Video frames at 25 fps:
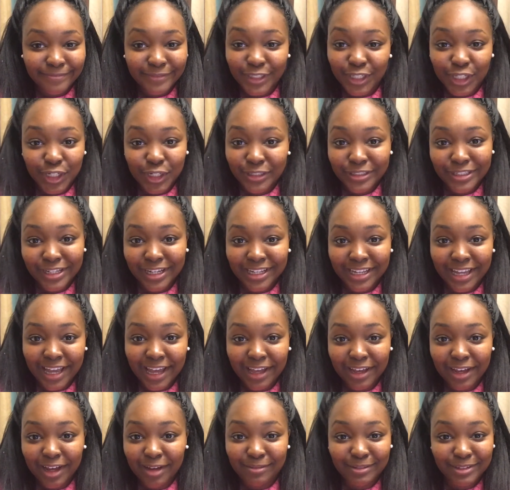you're not done
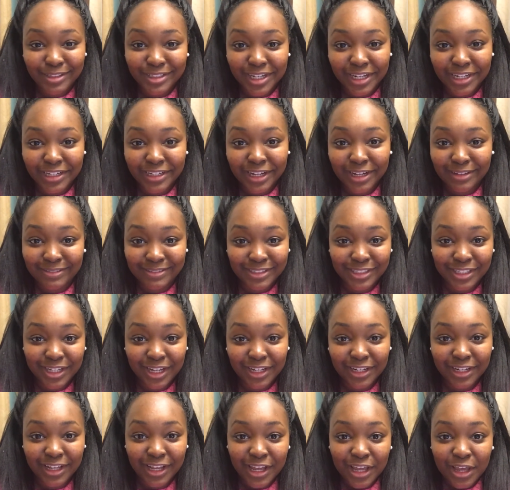yet. I'm not done. I'm not
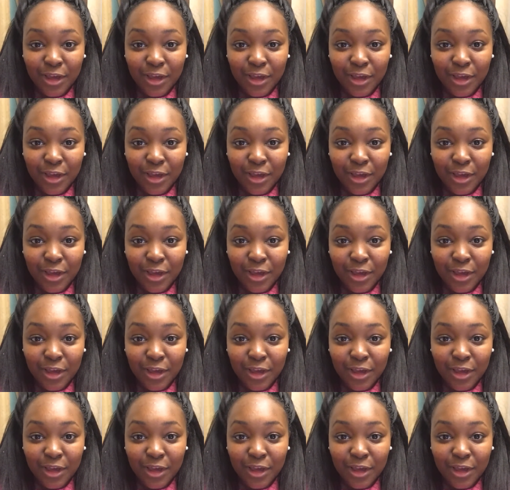done.